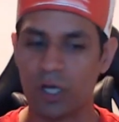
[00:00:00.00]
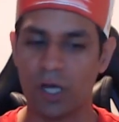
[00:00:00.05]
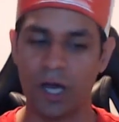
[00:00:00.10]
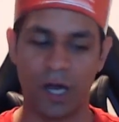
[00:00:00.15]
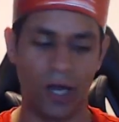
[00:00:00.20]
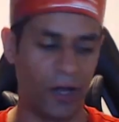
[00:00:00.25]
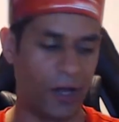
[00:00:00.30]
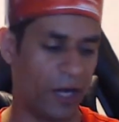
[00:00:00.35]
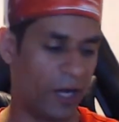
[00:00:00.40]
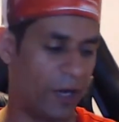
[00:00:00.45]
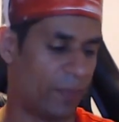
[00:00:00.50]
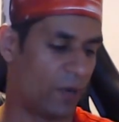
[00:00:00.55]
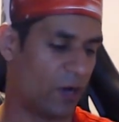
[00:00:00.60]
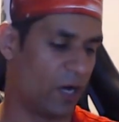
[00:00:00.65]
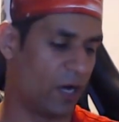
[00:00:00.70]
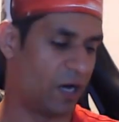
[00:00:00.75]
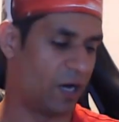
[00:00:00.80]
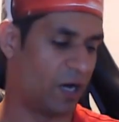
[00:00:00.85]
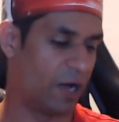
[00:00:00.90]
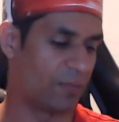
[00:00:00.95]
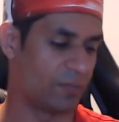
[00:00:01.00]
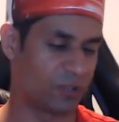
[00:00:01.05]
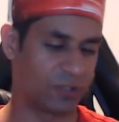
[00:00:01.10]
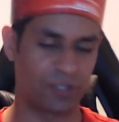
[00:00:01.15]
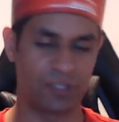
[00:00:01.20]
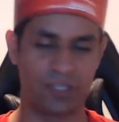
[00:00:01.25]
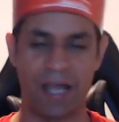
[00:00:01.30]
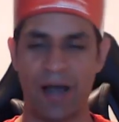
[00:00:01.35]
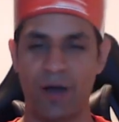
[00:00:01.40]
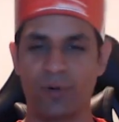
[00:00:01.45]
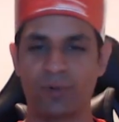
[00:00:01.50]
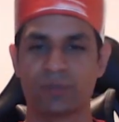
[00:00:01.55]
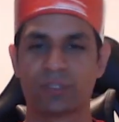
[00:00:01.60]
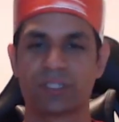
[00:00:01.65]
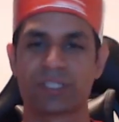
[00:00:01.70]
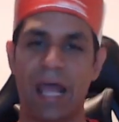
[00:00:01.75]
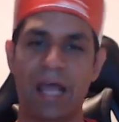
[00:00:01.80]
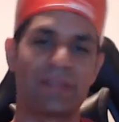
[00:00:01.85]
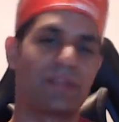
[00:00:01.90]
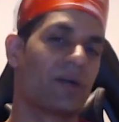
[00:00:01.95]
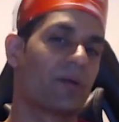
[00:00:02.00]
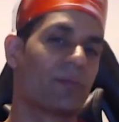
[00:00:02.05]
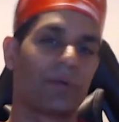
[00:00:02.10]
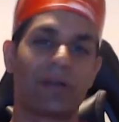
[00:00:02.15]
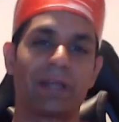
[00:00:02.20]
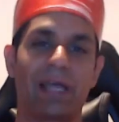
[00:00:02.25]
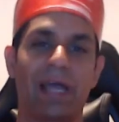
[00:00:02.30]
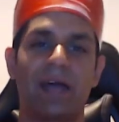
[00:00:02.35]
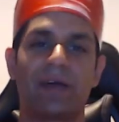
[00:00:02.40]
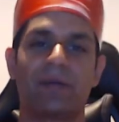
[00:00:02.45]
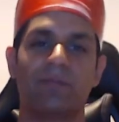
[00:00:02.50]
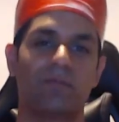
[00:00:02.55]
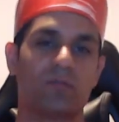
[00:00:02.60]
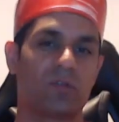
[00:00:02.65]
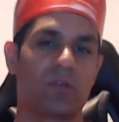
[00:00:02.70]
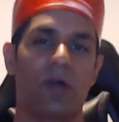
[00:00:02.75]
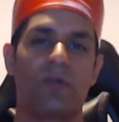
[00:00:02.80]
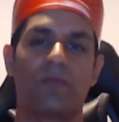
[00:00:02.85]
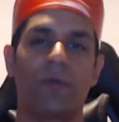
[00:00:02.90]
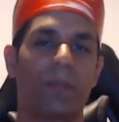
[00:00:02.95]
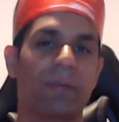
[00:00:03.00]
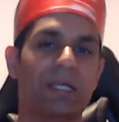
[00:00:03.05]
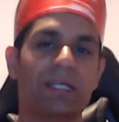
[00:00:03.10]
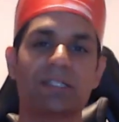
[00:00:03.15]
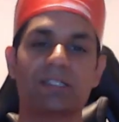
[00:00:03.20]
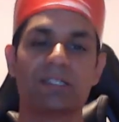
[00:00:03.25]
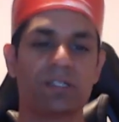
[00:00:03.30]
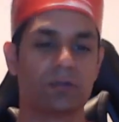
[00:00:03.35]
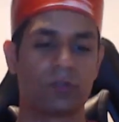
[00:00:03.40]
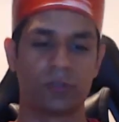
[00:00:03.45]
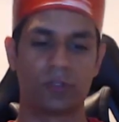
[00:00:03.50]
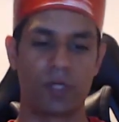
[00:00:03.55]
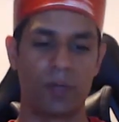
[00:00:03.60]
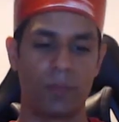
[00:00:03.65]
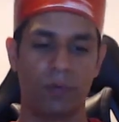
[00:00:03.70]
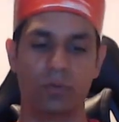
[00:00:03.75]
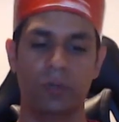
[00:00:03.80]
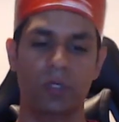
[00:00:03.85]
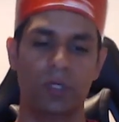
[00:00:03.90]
I'm just now scared that I'm going to get a repeat or a double,